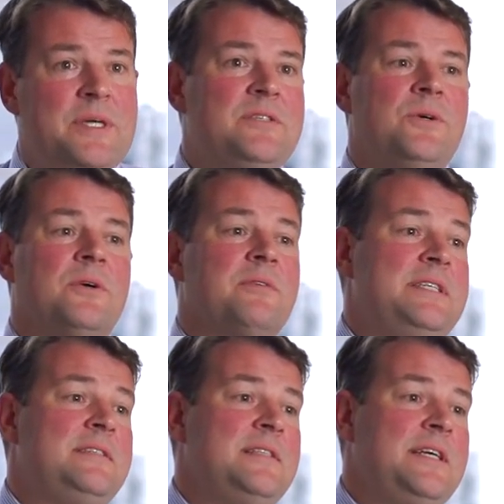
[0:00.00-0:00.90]
We saw it
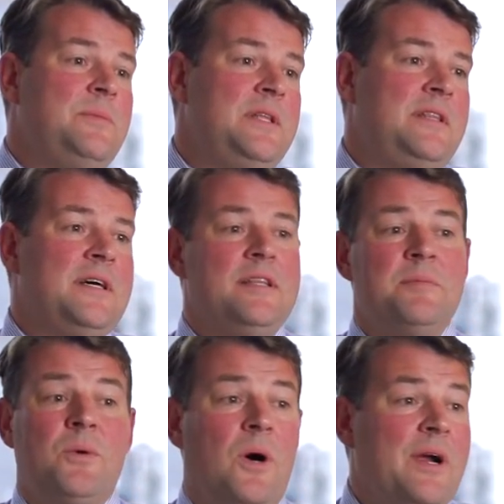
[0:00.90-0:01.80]
recently with uh, the
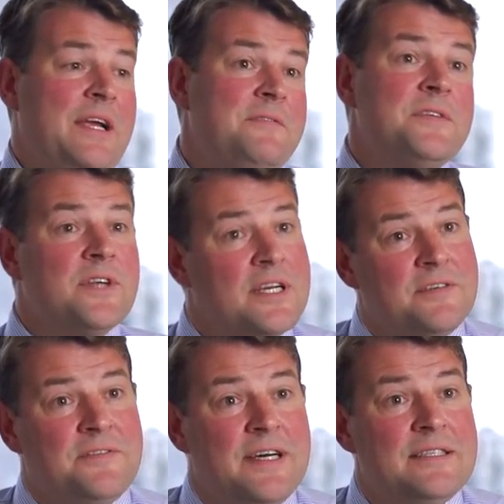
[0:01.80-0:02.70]
Macquarie
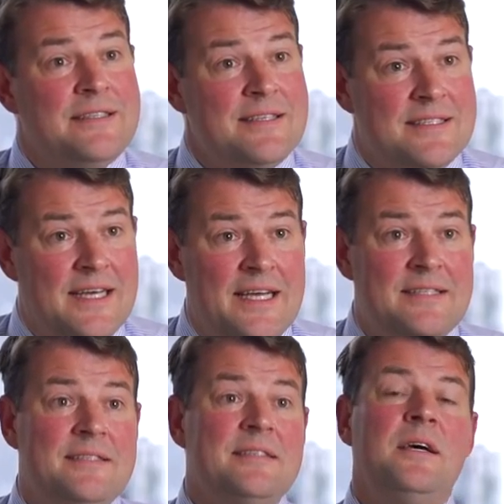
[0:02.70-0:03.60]
Infrastructure Fund in the
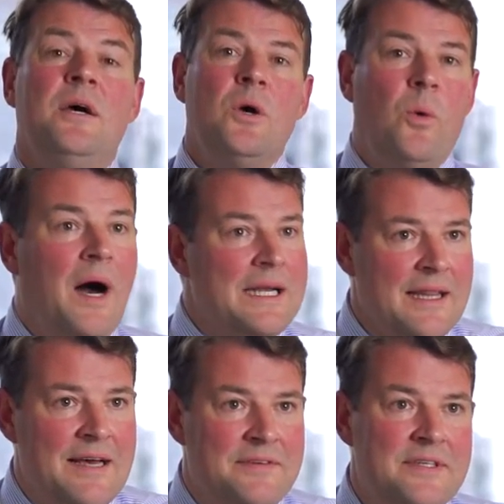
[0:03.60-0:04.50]
States, quite
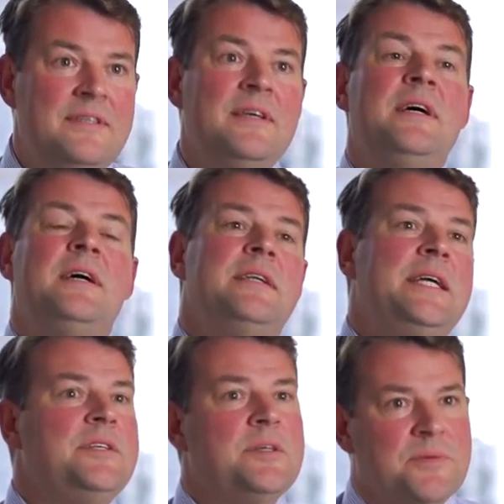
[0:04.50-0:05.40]
levered,
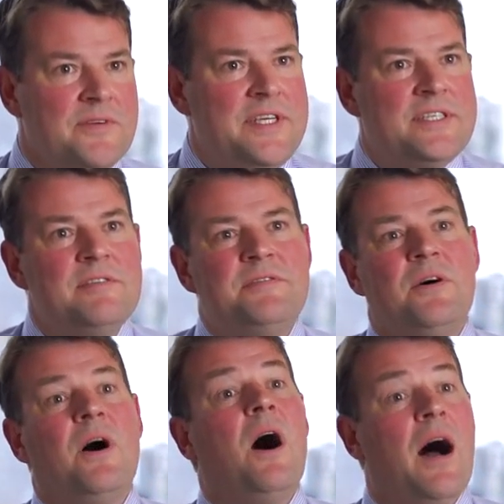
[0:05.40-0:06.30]
needed to provision
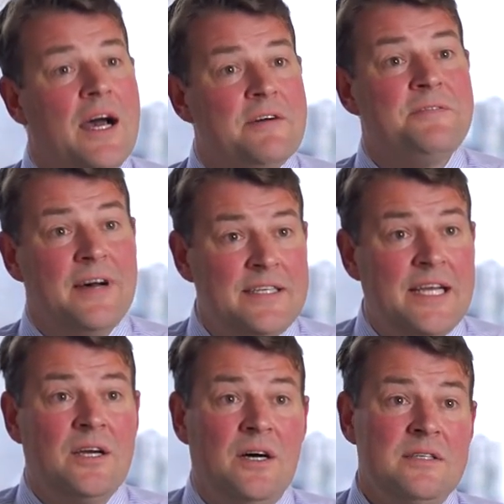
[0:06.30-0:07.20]
for higher
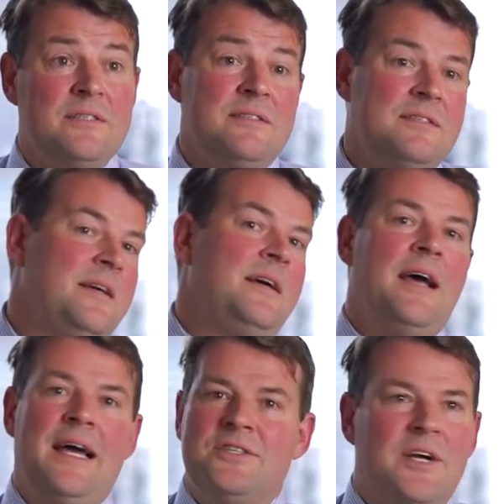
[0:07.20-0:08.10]
funding costs
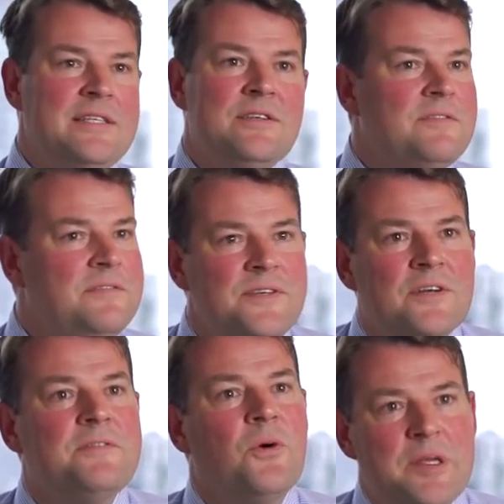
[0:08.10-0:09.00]
and trades off you
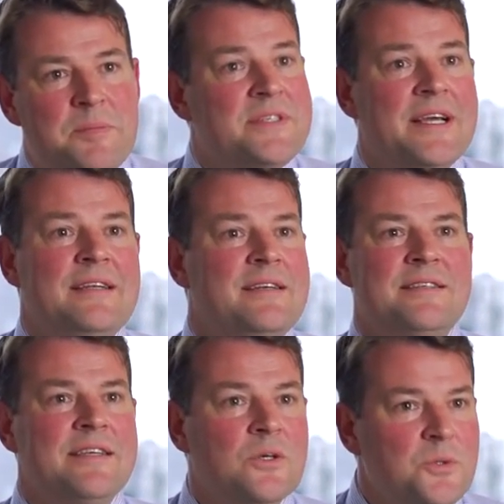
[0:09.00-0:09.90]
know, 40% in a
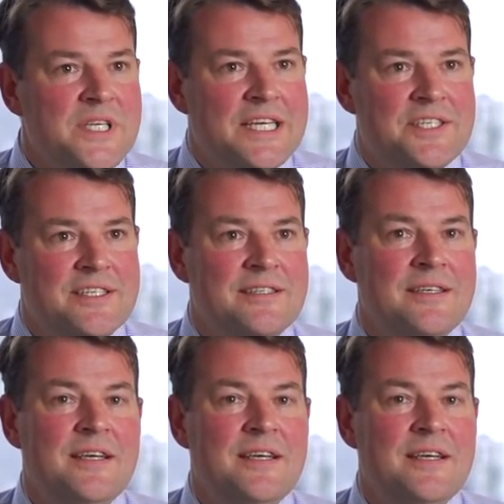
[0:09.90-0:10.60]
single session.